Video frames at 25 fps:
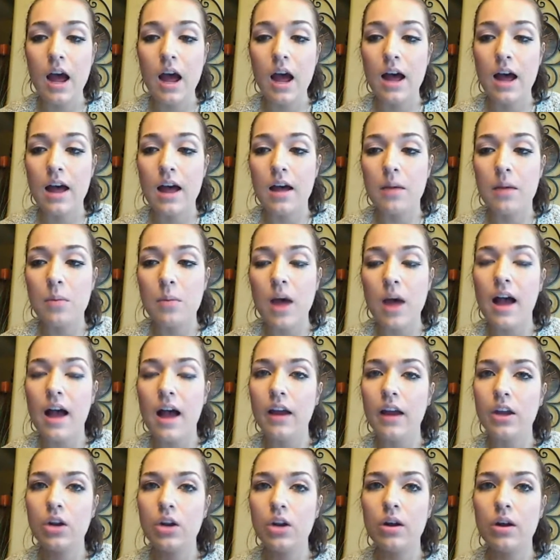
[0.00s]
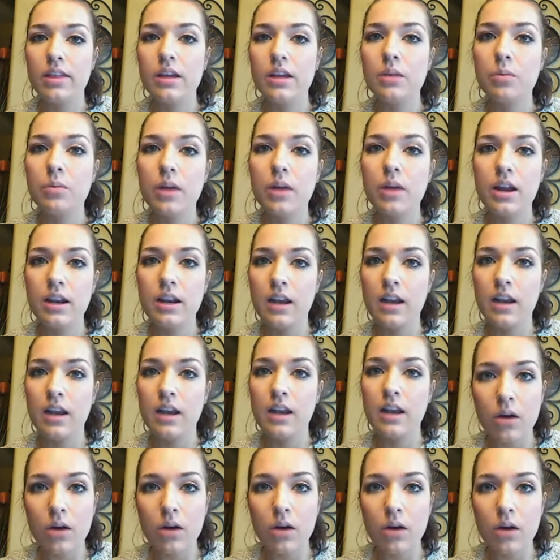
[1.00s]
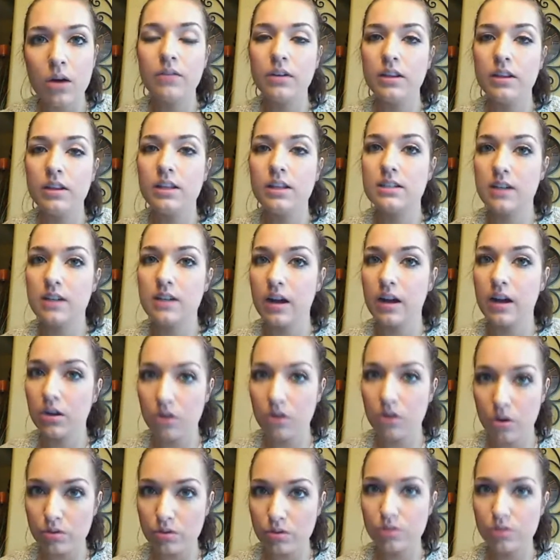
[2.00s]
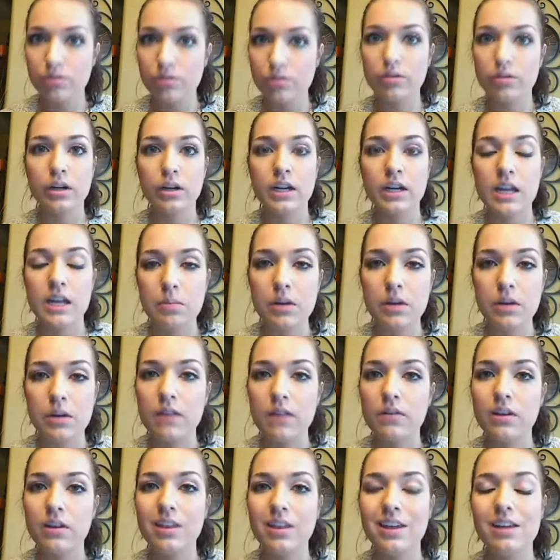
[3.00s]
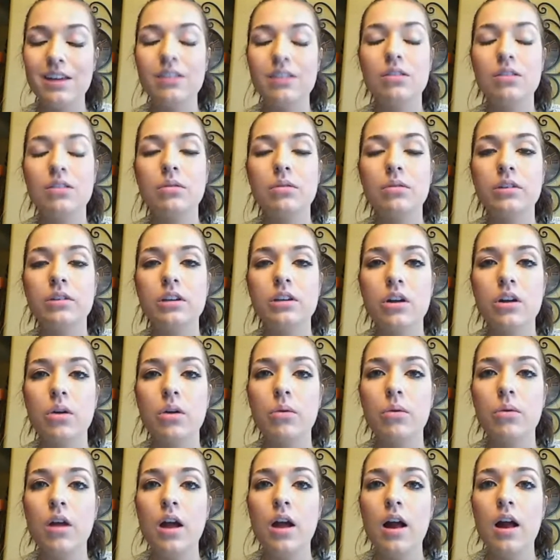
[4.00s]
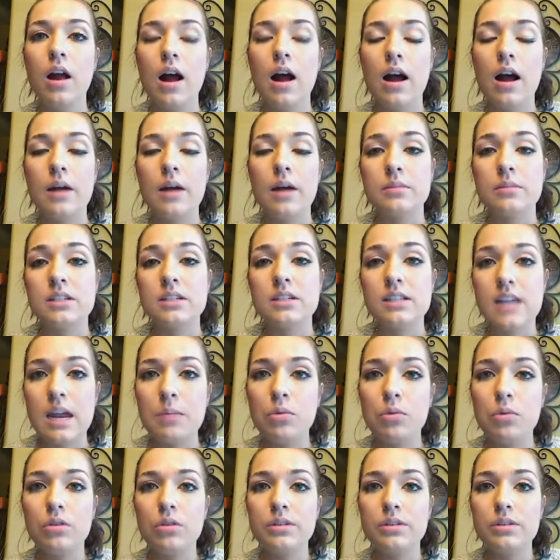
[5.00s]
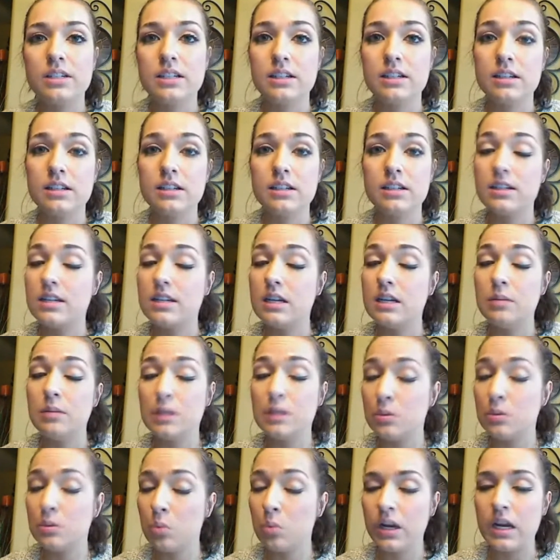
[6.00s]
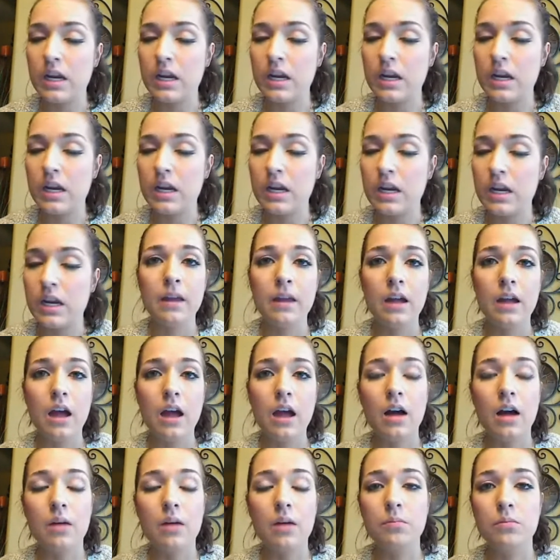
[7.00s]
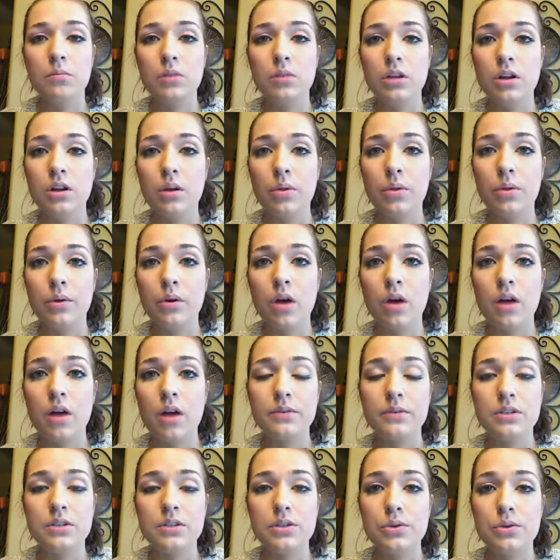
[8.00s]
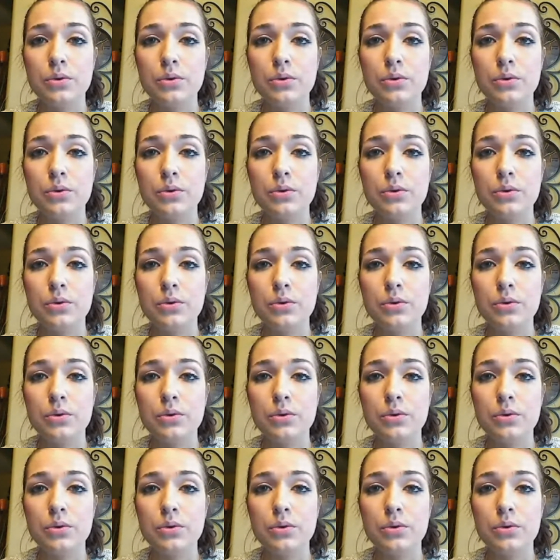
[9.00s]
I think right now everything's kind of kosher. They're keeping everything, stable since the team is winning. They're off